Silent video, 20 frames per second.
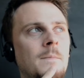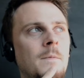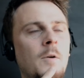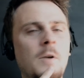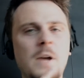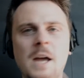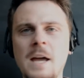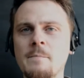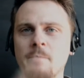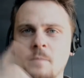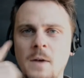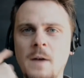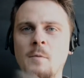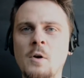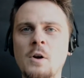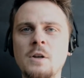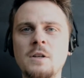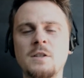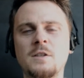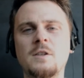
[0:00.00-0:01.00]
Okay, I'm
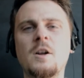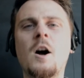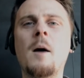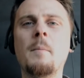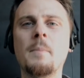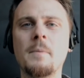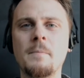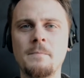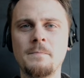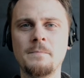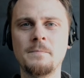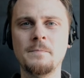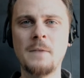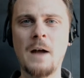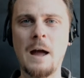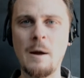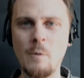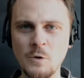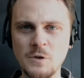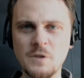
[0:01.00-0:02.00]
going to stop.
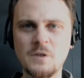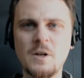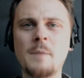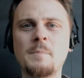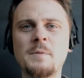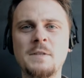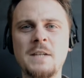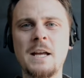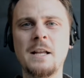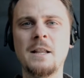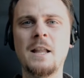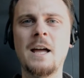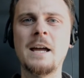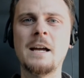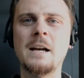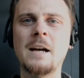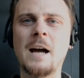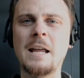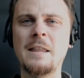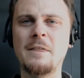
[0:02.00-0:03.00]
I will stop saying
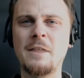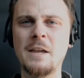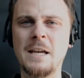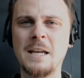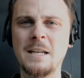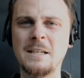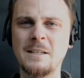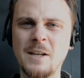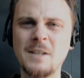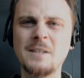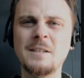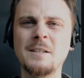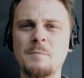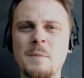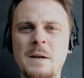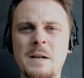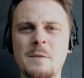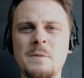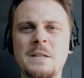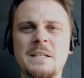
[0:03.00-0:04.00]
like. I think it doesn't
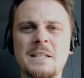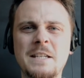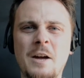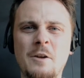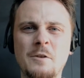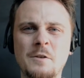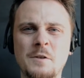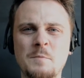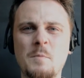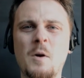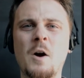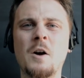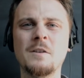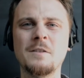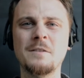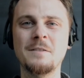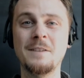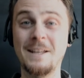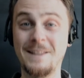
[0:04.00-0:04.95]
make me sound smart.